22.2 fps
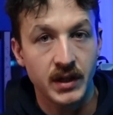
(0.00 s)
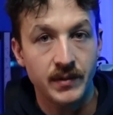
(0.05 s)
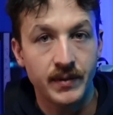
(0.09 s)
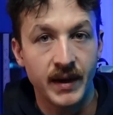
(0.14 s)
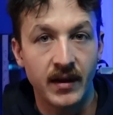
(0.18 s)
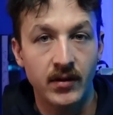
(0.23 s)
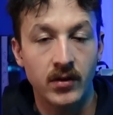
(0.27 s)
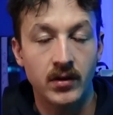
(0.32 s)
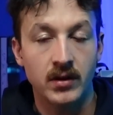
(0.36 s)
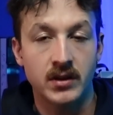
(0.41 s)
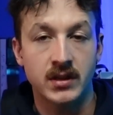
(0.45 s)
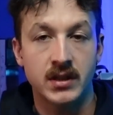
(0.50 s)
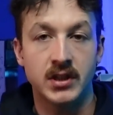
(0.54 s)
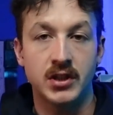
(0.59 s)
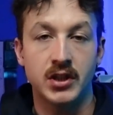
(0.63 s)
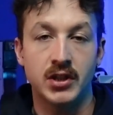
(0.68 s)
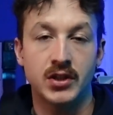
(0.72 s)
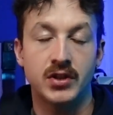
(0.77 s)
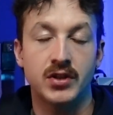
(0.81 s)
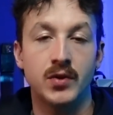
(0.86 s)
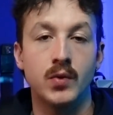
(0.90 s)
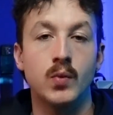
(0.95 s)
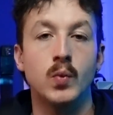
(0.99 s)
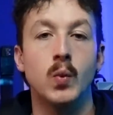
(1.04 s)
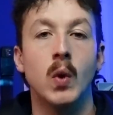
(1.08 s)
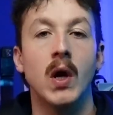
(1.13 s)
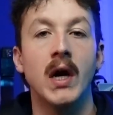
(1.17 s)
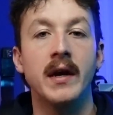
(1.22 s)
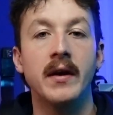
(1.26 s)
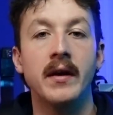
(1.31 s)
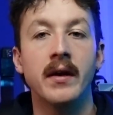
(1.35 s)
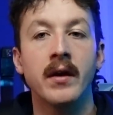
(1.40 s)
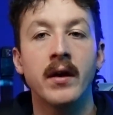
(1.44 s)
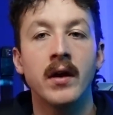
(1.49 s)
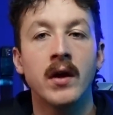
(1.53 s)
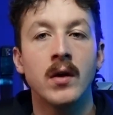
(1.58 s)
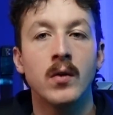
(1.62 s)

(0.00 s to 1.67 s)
you might look to just do 1